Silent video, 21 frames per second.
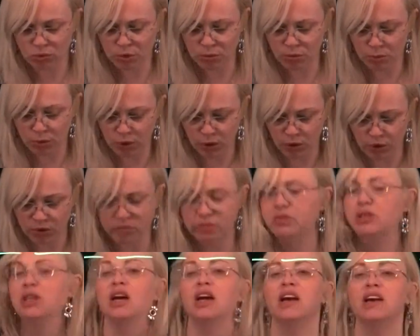
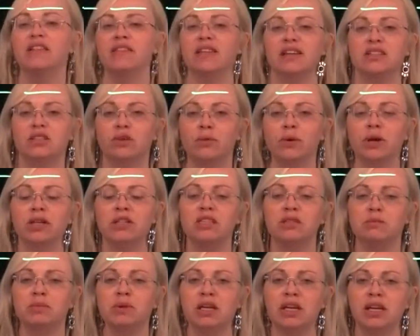removed? That's going
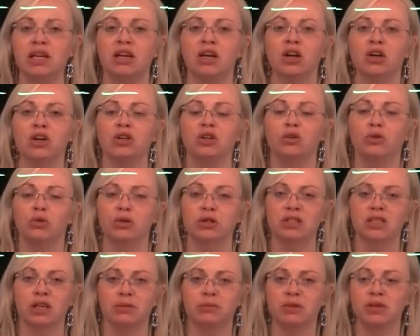to be your
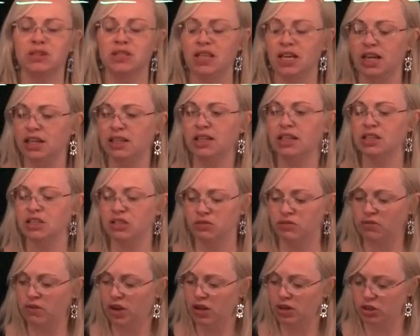subcutaneous
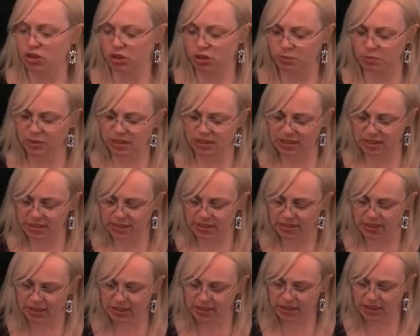fascia, because it
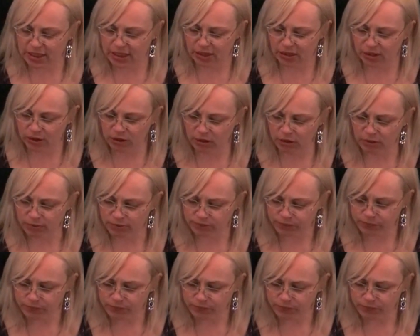says here,